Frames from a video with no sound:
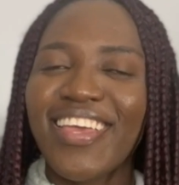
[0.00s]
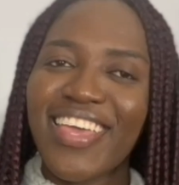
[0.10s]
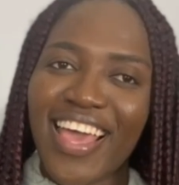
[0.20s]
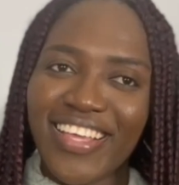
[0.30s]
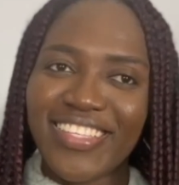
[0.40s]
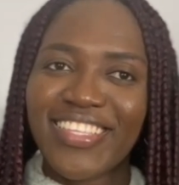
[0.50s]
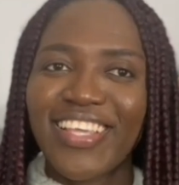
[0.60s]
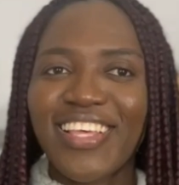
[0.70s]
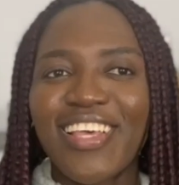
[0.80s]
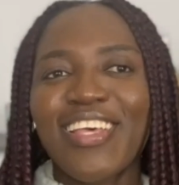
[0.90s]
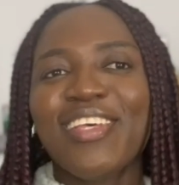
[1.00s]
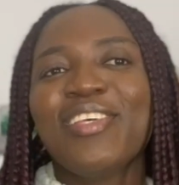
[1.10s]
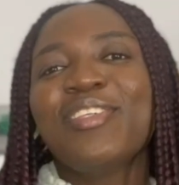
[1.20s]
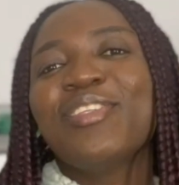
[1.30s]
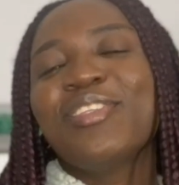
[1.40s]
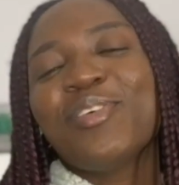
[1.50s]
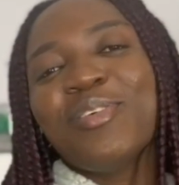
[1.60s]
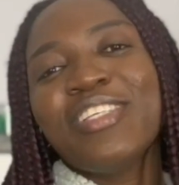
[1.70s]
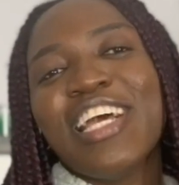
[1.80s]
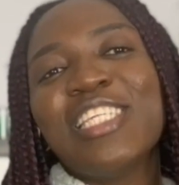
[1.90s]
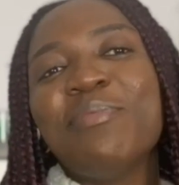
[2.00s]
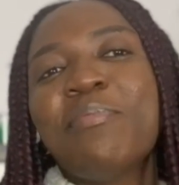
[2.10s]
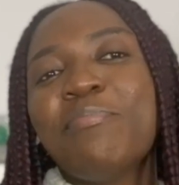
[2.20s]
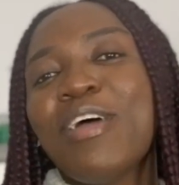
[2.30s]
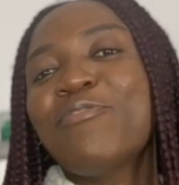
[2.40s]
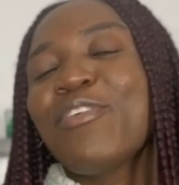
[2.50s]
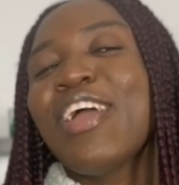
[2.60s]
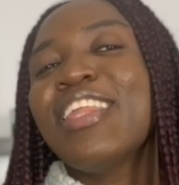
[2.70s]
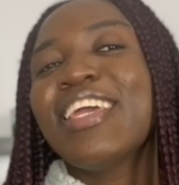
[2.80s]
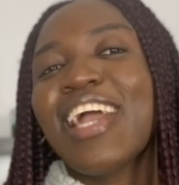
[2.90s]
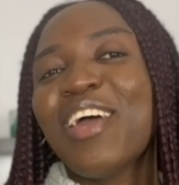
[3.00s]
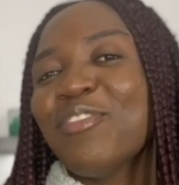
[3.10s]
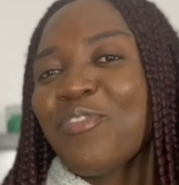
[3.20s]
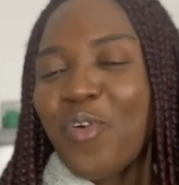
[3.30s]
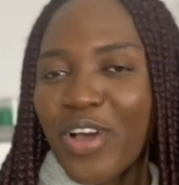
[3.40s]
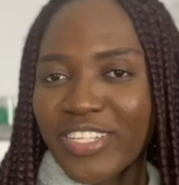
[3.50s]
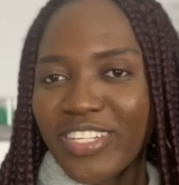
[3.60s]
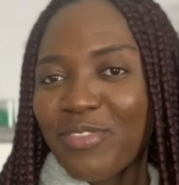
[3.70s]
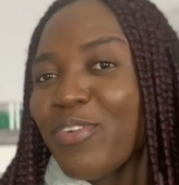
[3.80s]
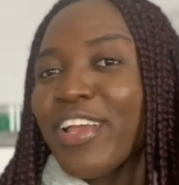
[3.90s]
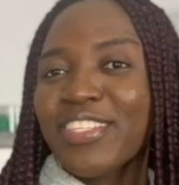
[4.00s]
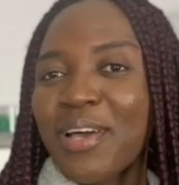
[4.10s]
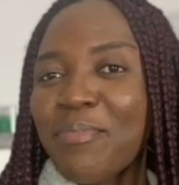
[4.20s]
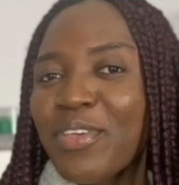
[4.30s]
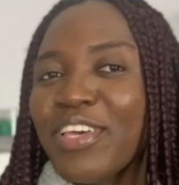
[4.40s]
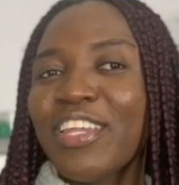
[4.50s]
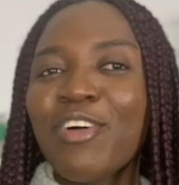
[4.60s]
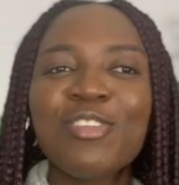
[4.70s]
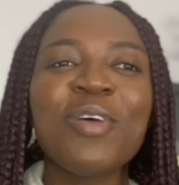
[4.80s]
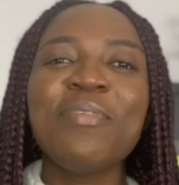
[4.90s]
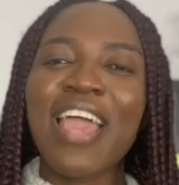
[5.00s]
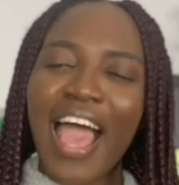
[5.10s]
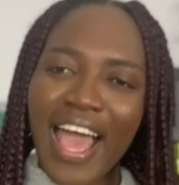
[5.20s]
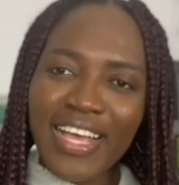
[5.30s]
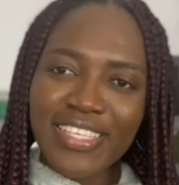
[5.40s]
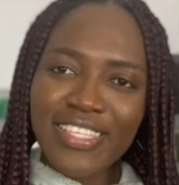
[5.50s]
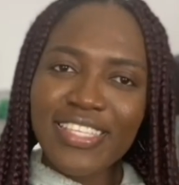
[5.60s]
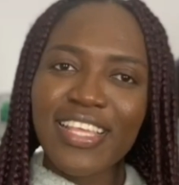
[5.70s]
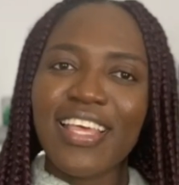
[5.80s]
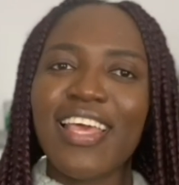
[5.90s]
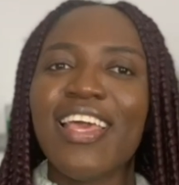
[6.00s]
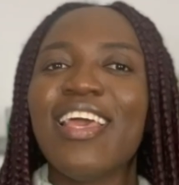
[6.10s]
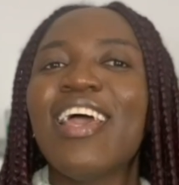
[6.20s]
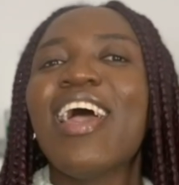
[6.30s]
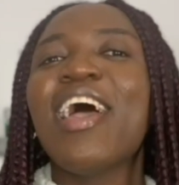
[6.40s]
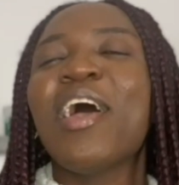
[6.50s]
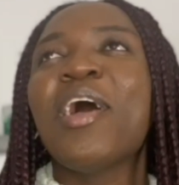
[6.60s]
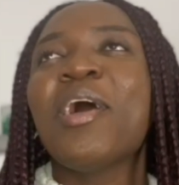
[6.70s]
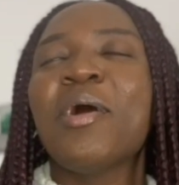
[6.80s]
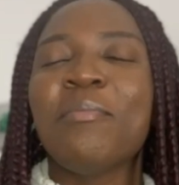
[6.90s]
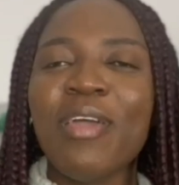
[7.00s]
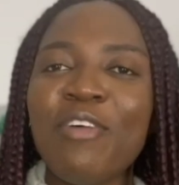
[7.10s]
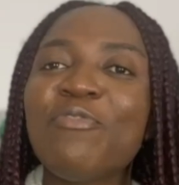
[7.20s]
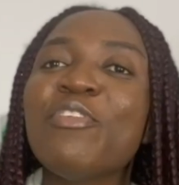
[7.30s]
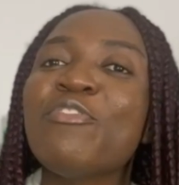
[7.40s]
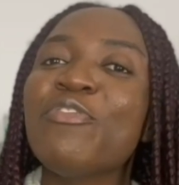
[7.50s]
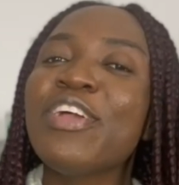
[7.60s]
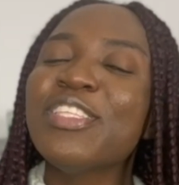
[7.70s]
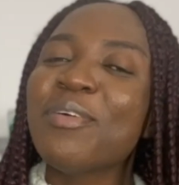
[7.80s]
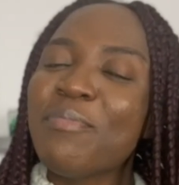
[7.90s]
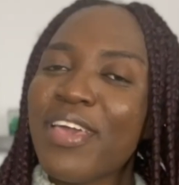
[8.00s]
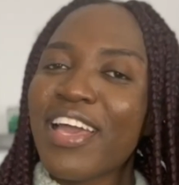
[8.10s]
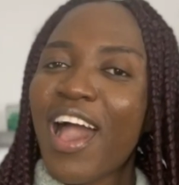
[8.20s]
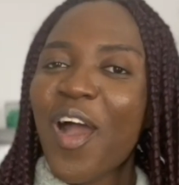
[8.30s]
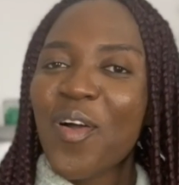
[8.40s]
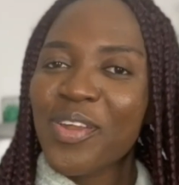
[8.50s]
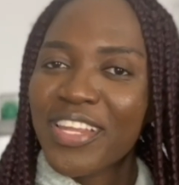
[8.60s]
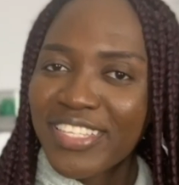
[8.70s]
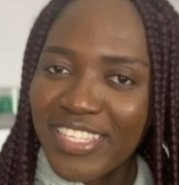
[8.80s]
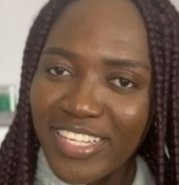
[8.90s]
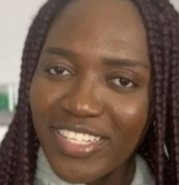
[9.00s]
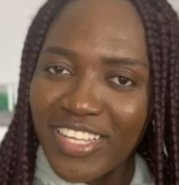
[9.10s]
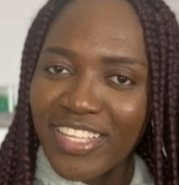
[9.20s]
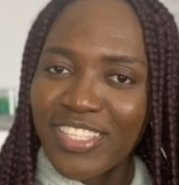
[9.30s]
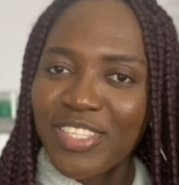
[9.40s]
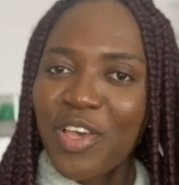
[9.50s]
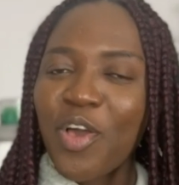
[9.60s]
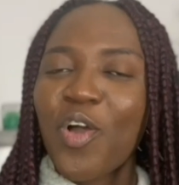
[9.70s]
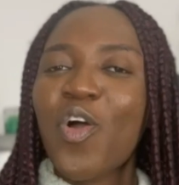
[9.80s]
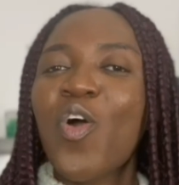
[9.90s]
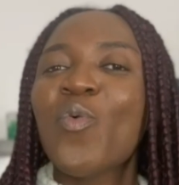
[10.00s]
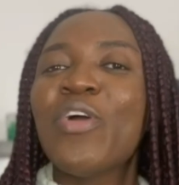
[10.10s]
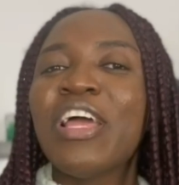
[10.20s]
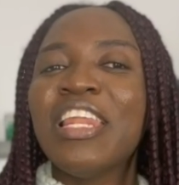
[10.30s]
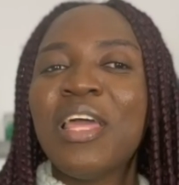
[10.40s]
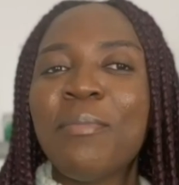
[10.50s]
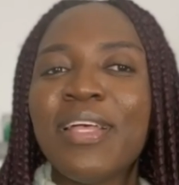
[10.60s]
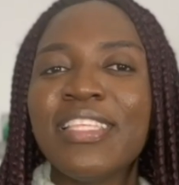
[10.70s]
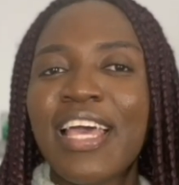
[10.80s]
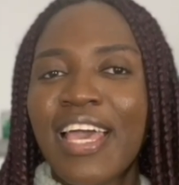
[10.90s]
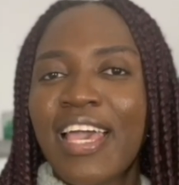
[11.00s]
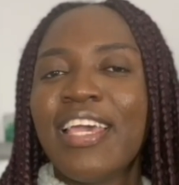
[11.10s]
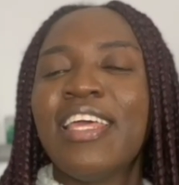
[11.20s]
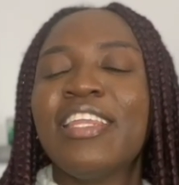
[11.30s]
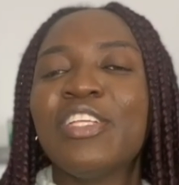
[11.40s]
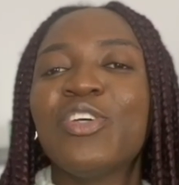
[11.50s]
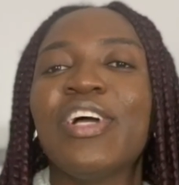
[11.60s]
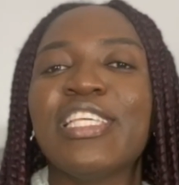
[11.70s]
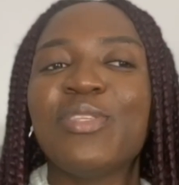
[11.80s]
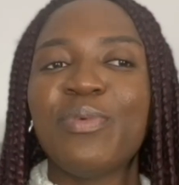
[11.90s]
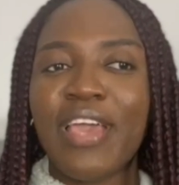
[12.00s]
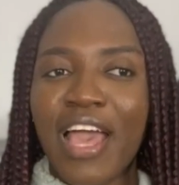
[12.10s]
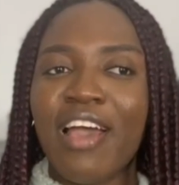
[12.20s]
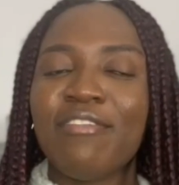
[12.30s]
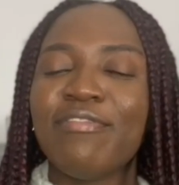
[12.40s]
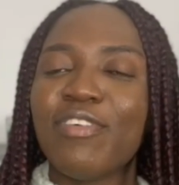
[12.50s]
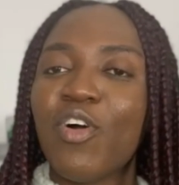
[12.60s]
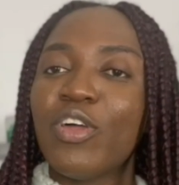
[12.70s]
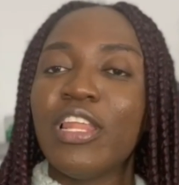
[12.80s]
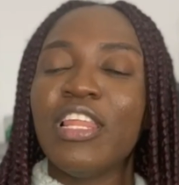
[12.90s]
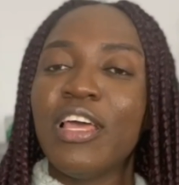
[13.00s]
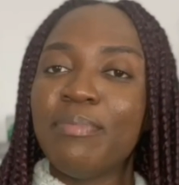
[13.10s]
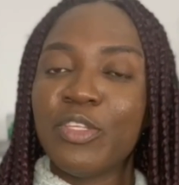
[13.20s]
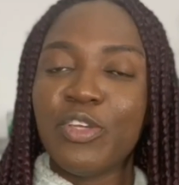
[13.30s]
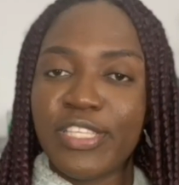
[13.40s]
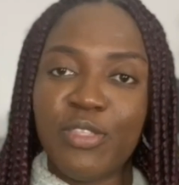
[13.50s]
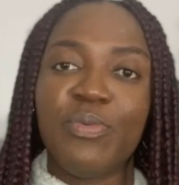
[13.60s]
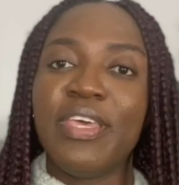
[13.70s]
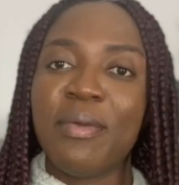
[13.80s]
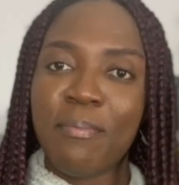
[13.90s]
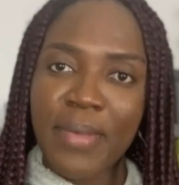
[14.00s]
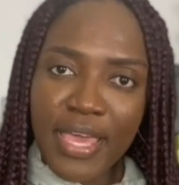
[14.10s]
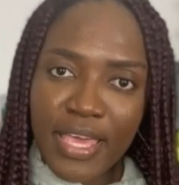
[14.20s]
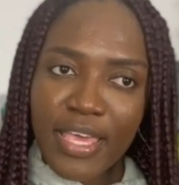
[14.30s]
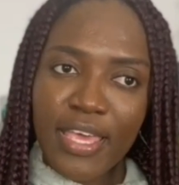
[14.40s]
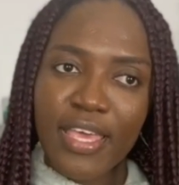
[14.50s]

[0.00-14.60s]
Yes. So just be prepared for any kind of question. For example, you can also be asked if we're free to make our own decisions or we're limited in the choices we have or the choices we can make.